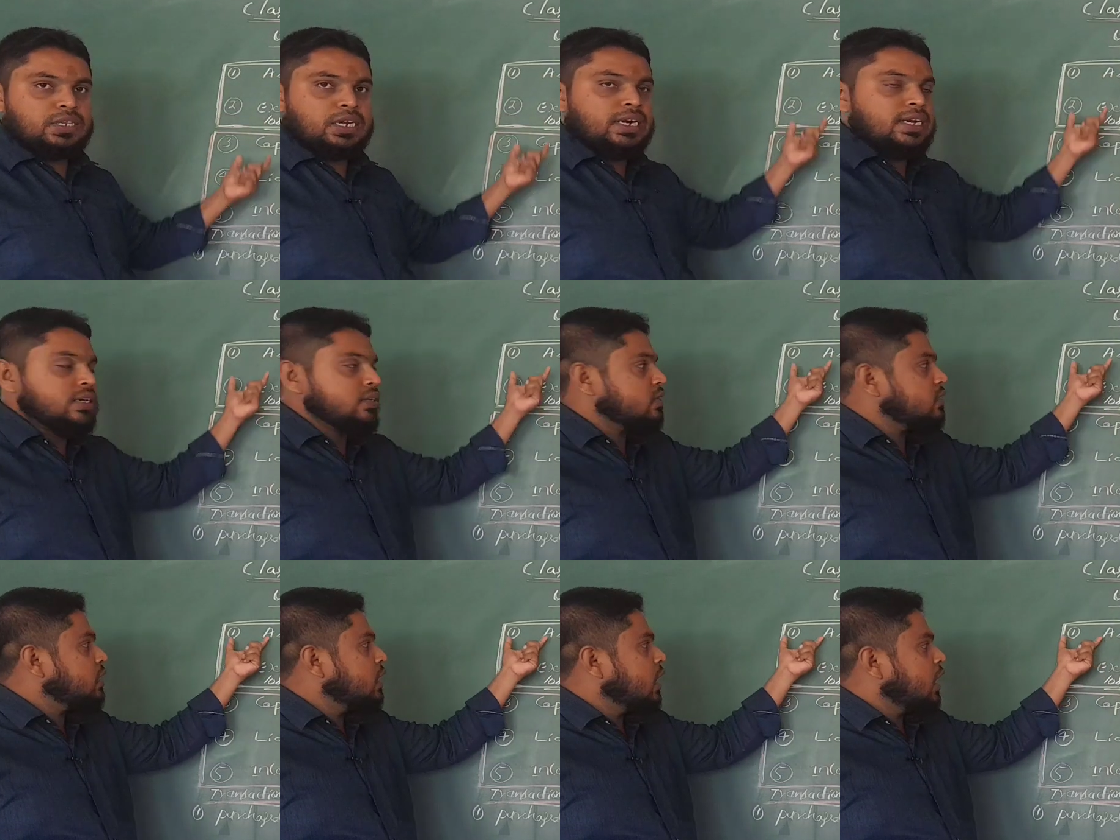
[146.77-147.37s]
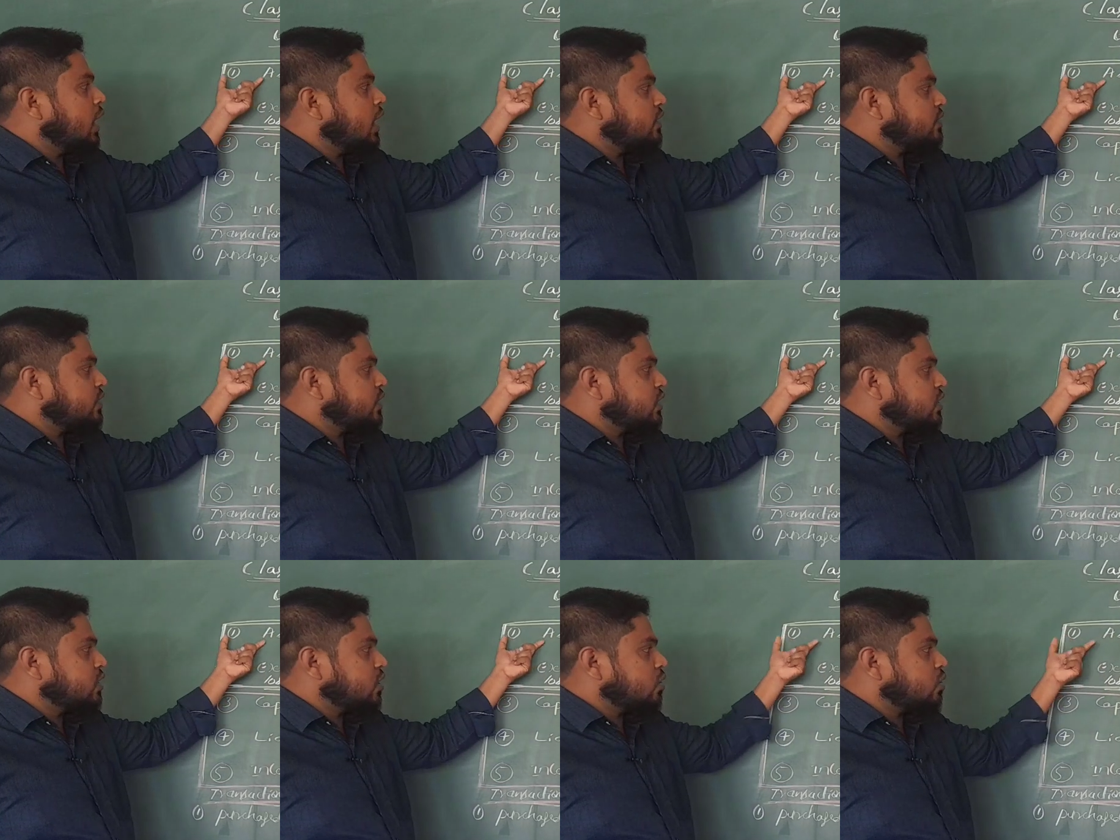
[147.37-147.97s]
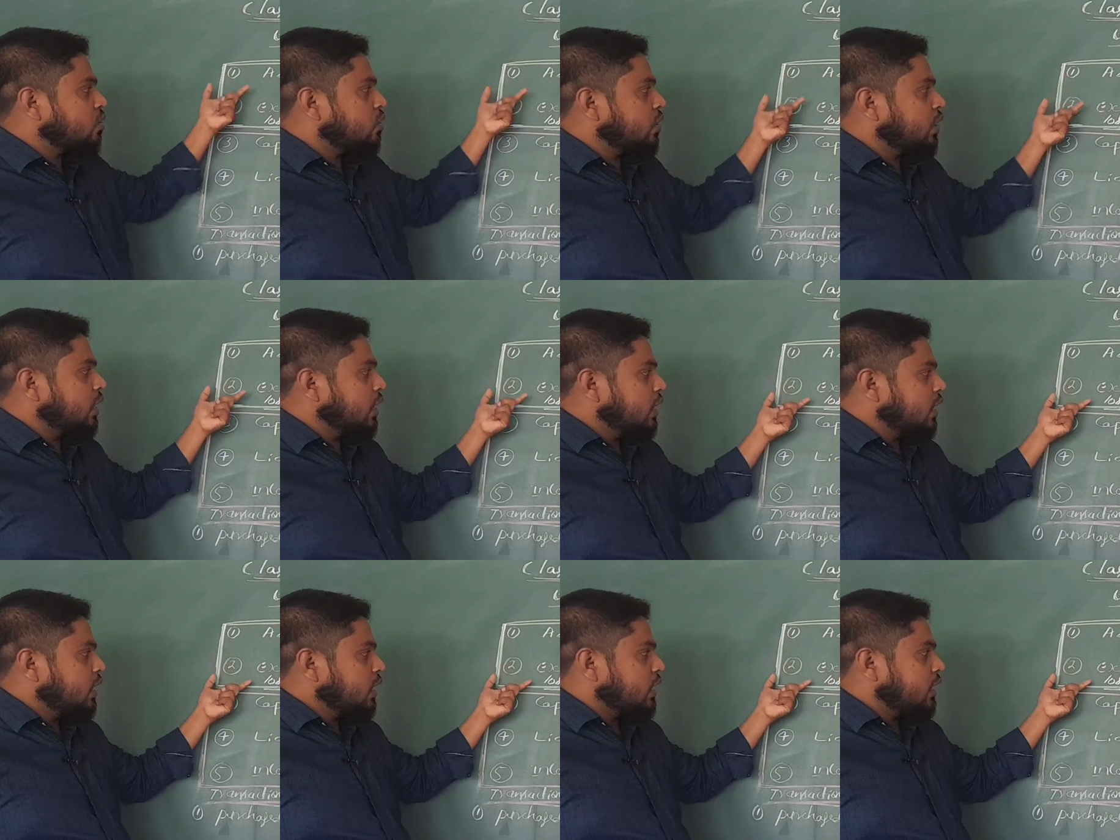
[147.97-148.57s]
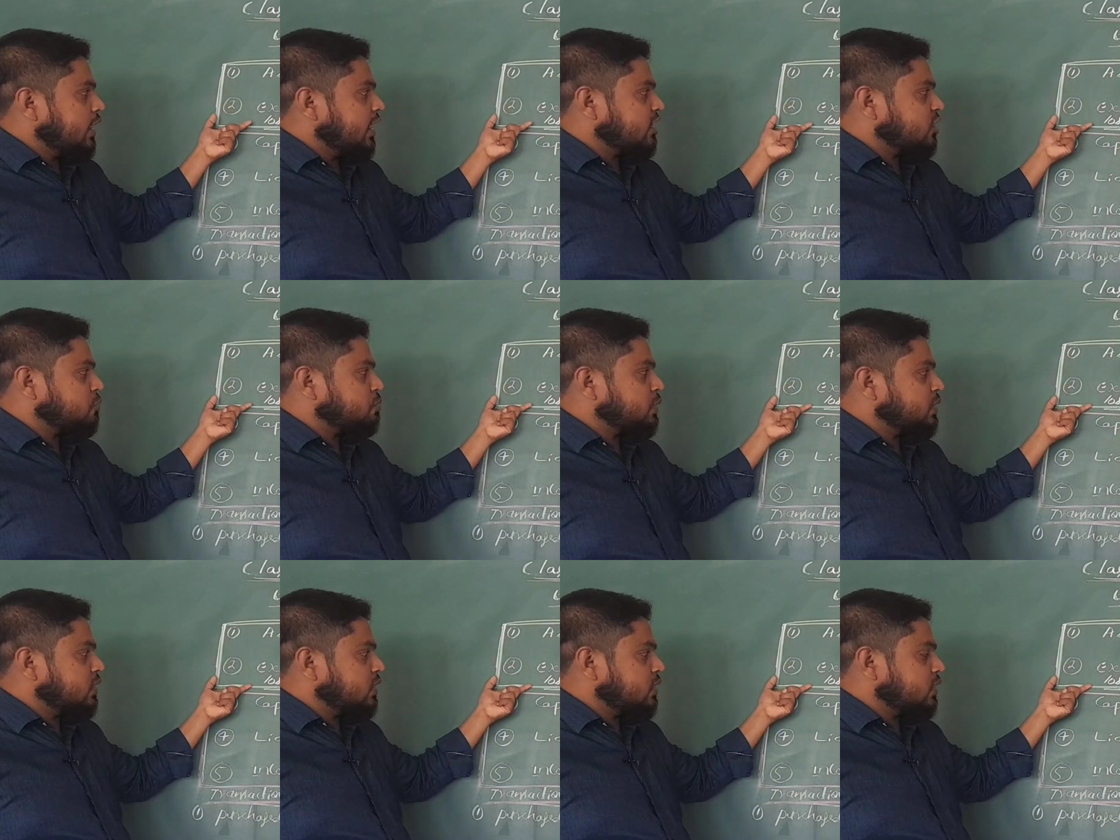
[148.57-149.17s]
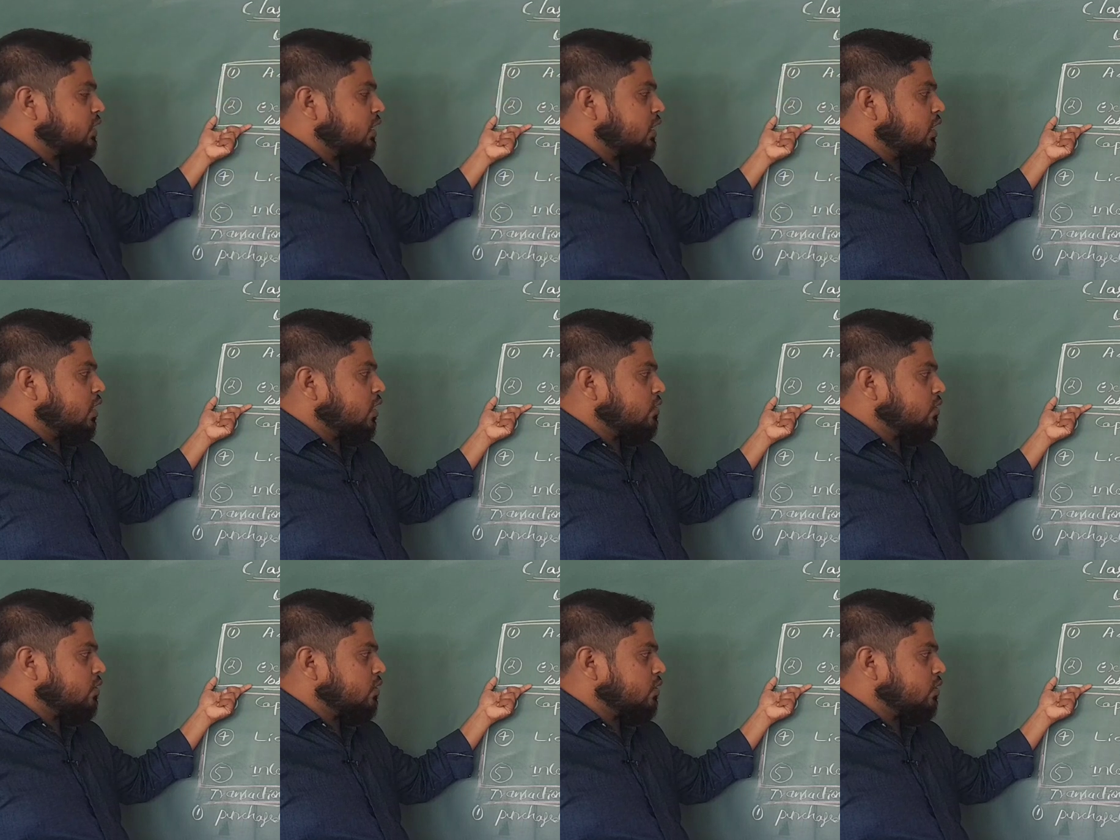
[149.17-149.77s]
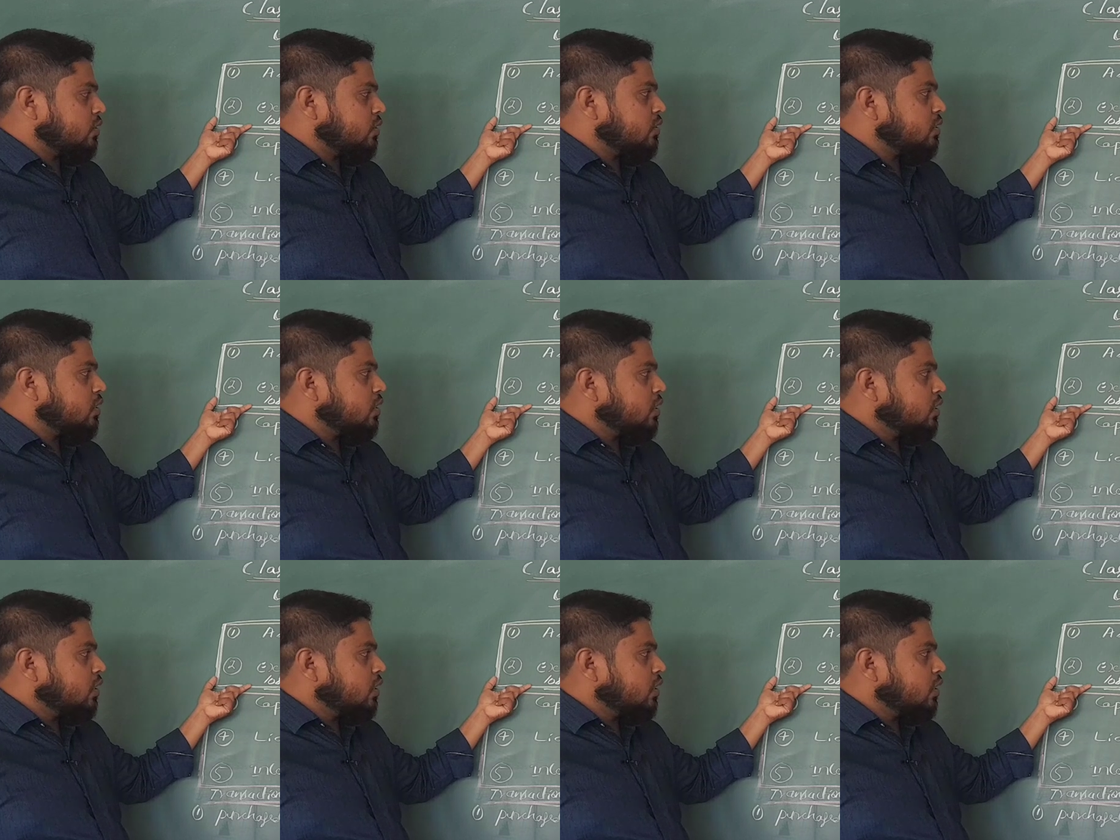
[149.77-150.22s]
That is asset account, expenses and losses